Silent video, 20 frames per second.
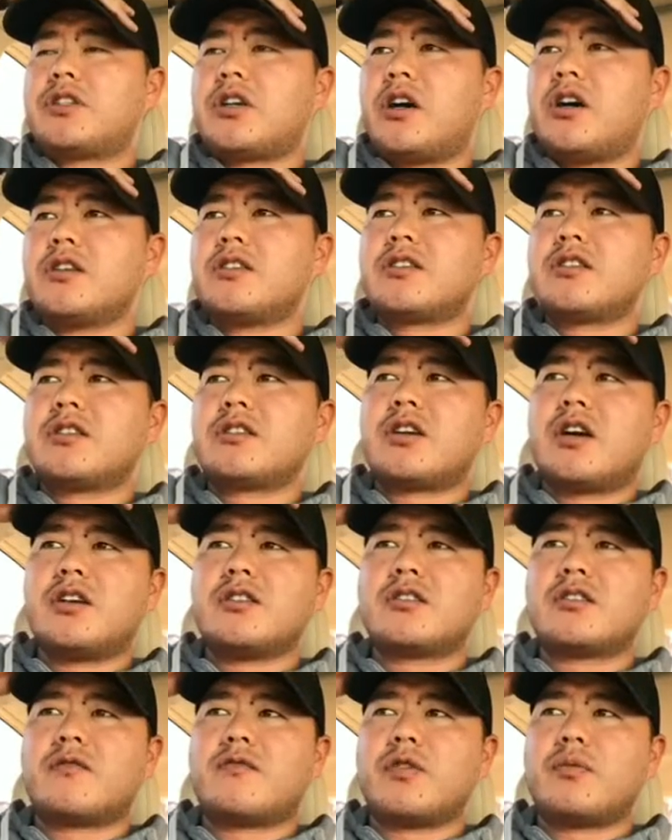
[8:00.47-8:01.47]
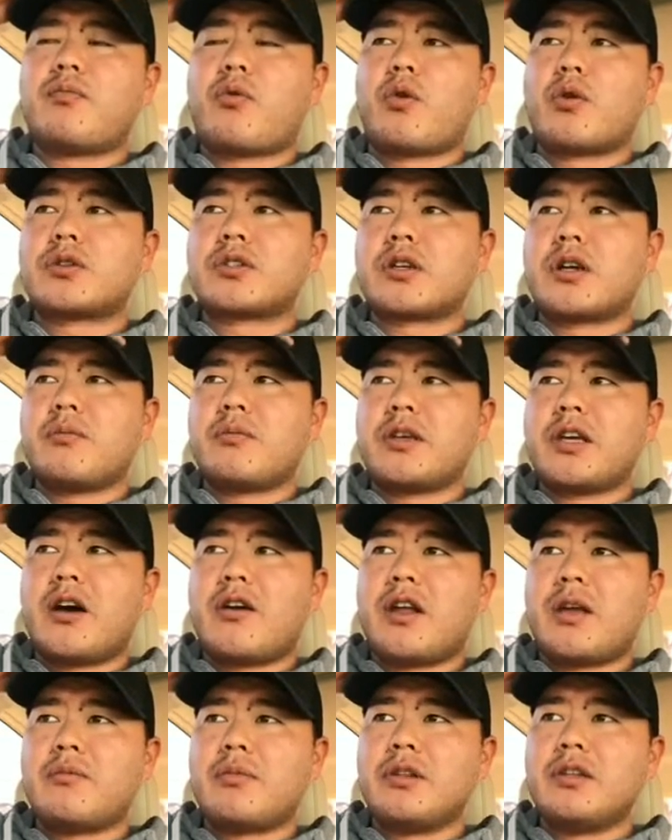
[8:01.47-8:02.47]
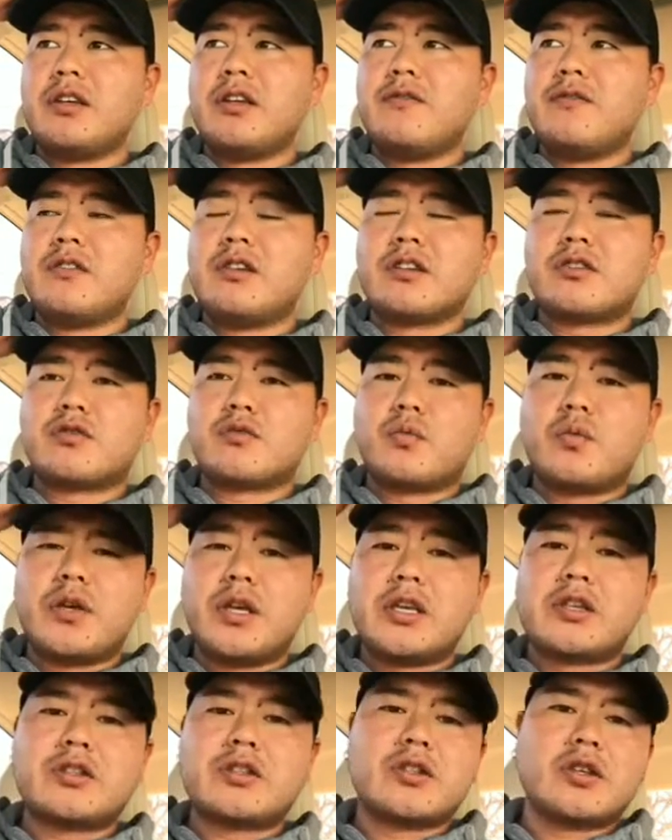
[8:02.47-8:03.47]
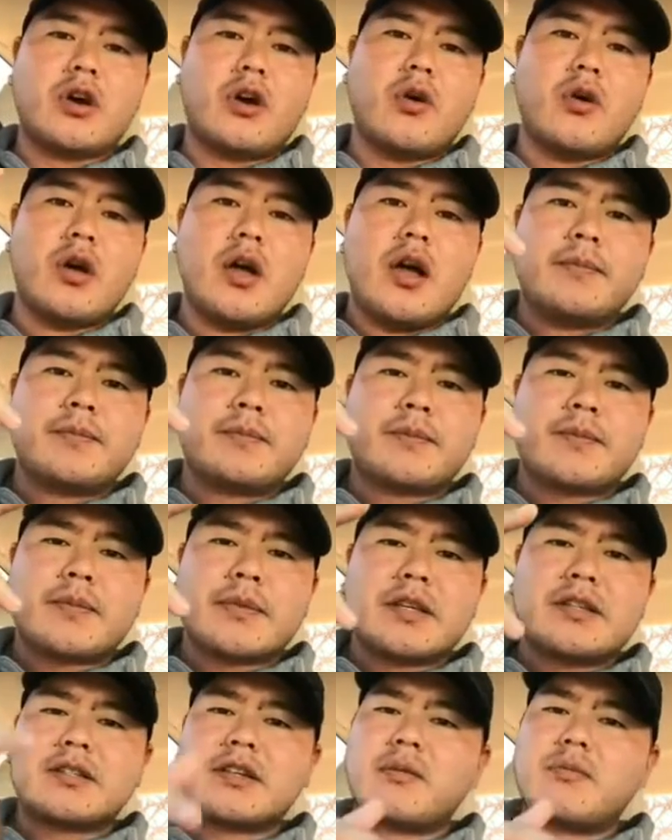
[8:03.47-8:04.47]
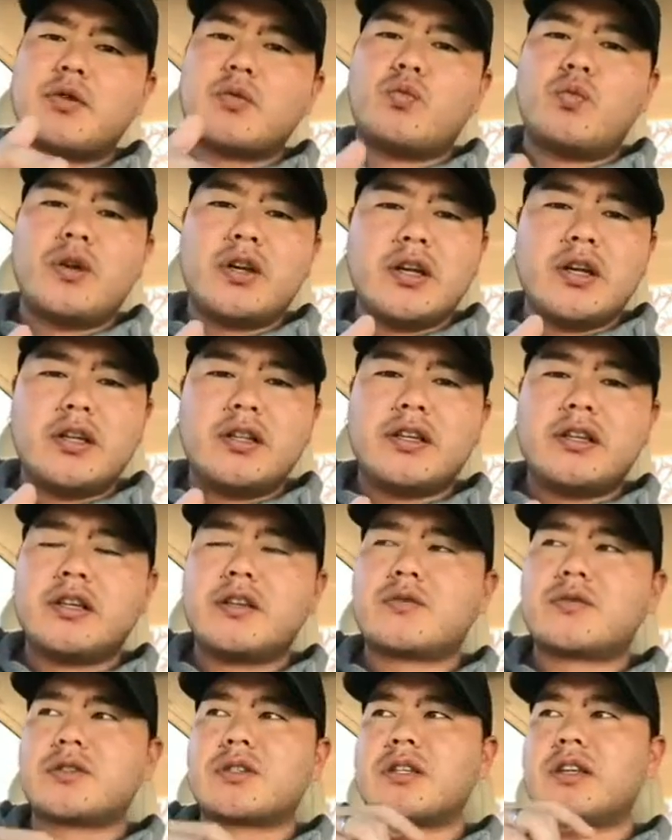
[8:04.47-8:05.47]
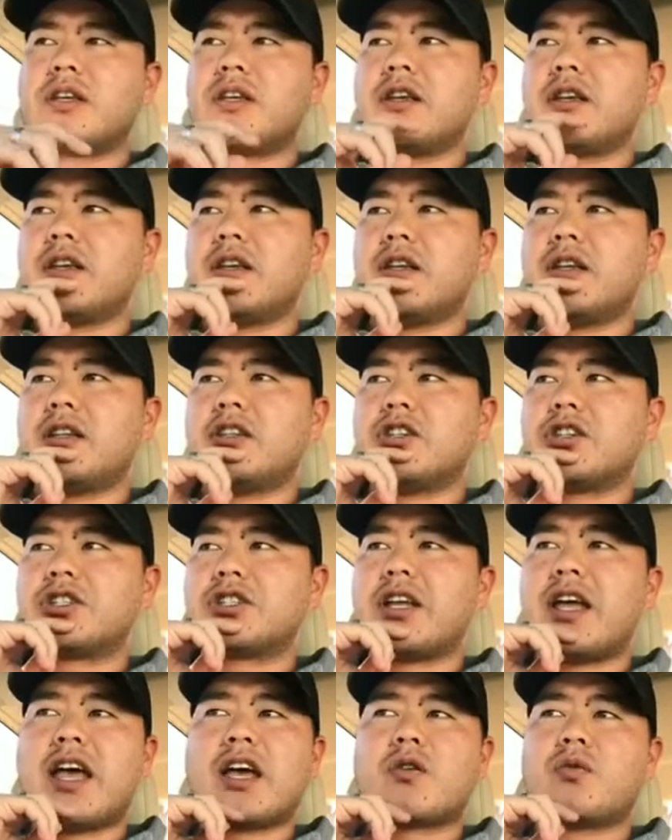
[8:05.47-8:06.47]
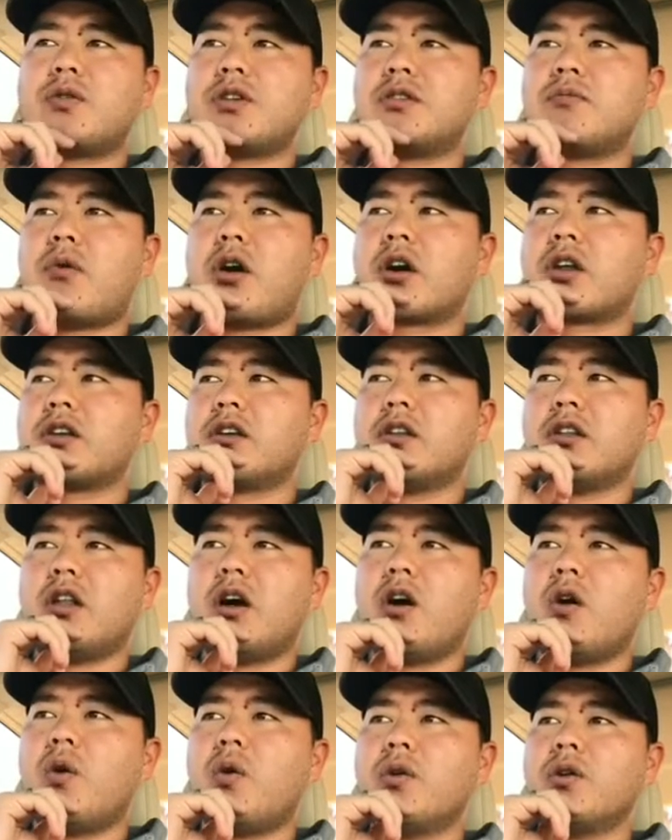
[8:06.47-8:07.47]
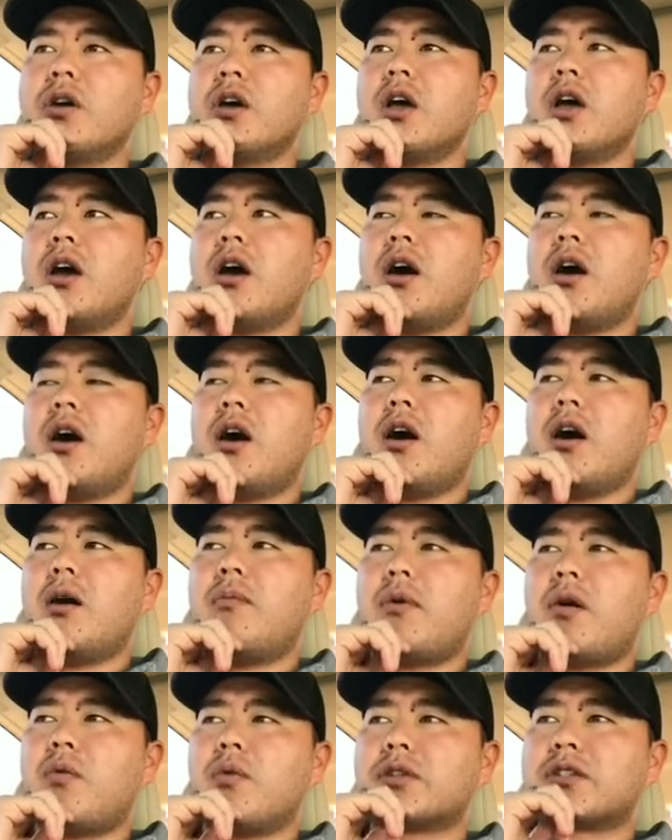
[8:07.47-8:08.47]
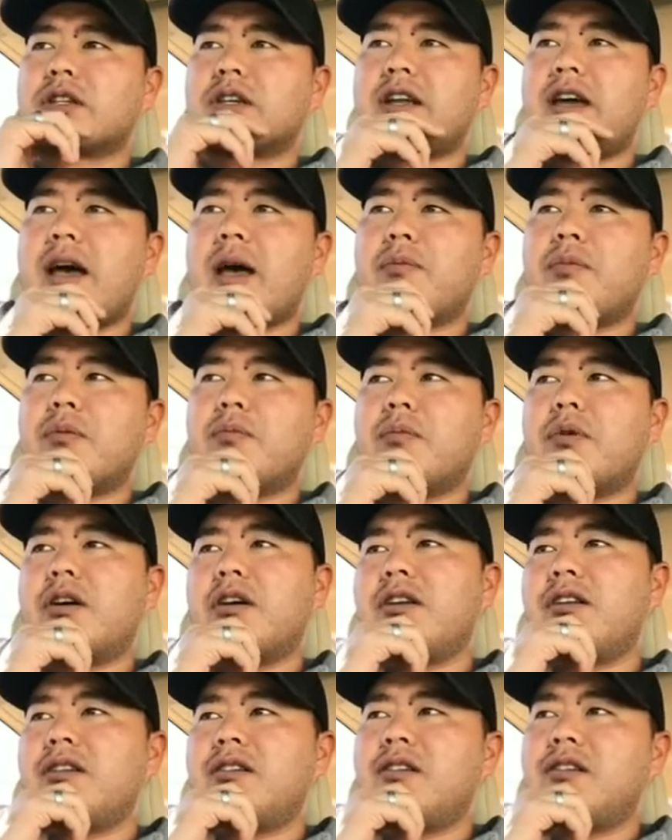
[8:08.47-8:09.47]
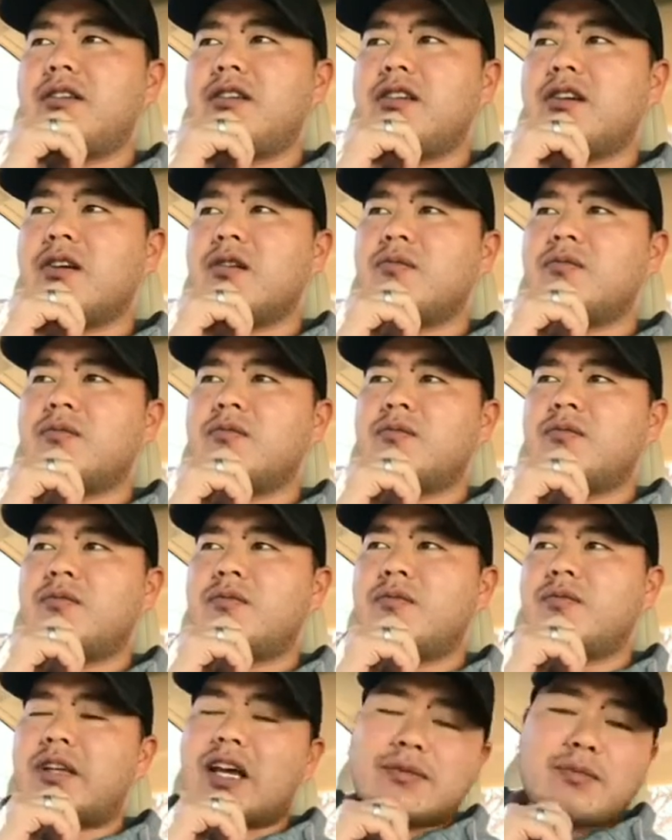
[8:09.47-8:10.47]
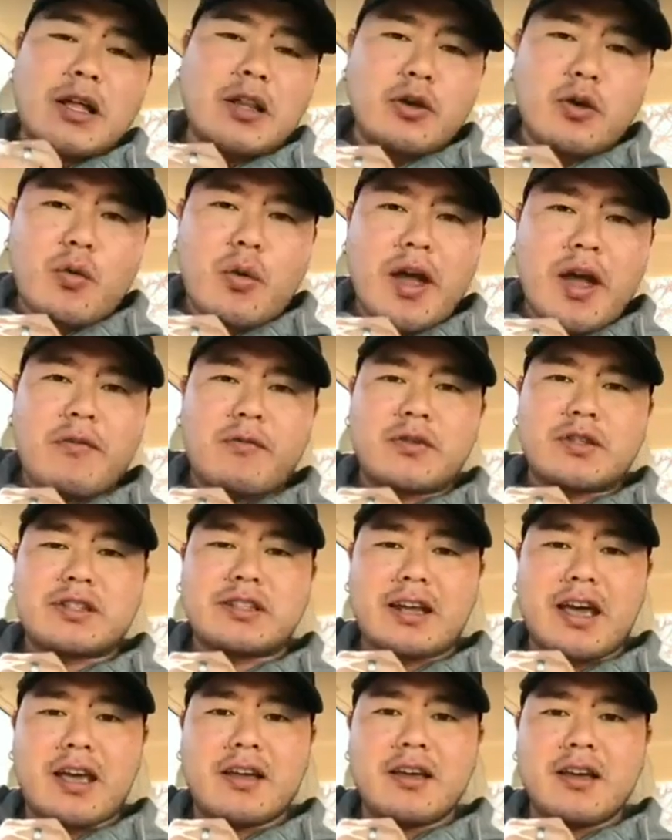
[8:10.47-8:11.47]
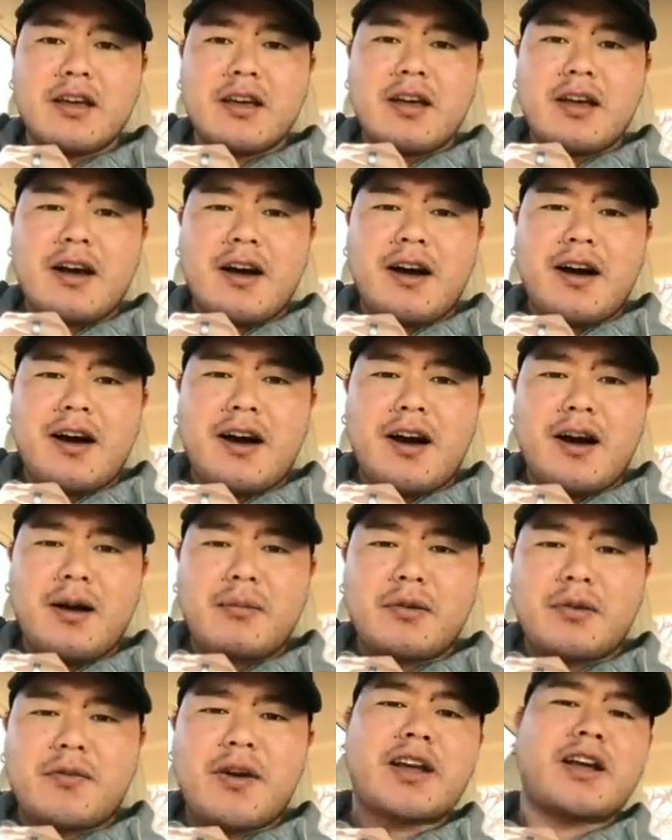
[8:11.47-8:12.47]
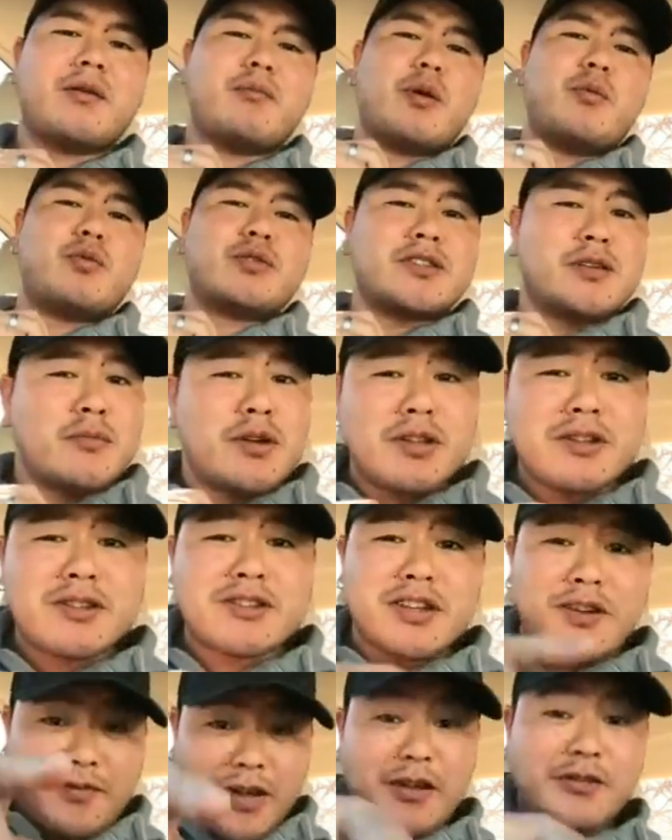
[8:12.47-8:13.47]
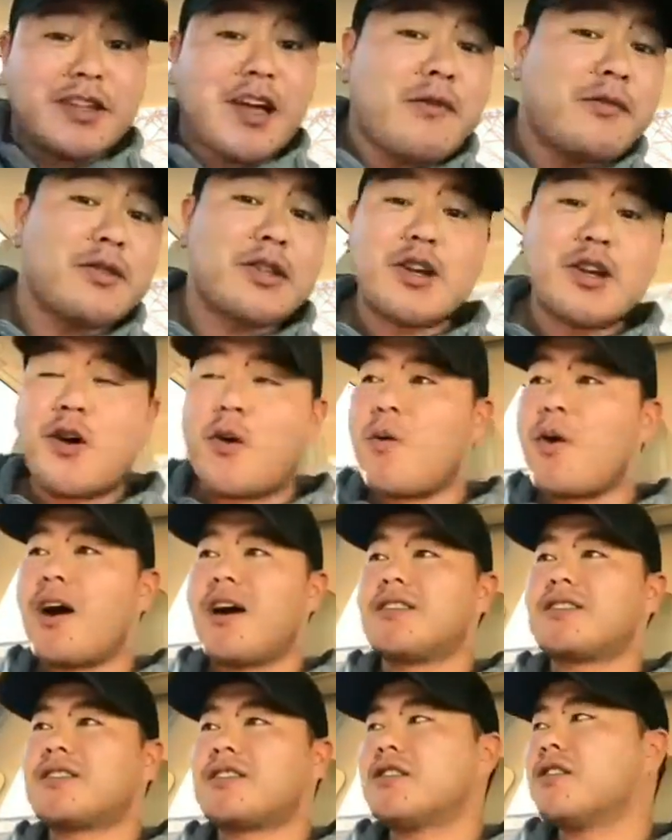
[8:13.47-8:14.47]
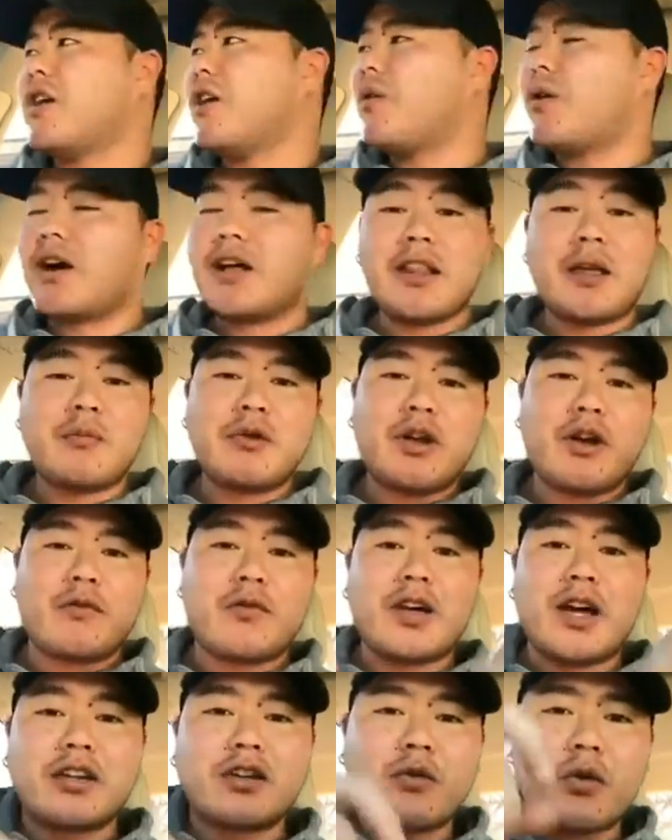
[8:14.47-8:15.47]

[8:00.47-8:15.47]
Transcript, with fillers: tons and tons of reports coming out, I believe, this week. So um, it's going to be really interesting in just the equities market alone um, on what's going to happen. But, you know, that's my little rant for today. Um, if I come up with some other stuff, I'll definitely go on. So uh, let me know if you got any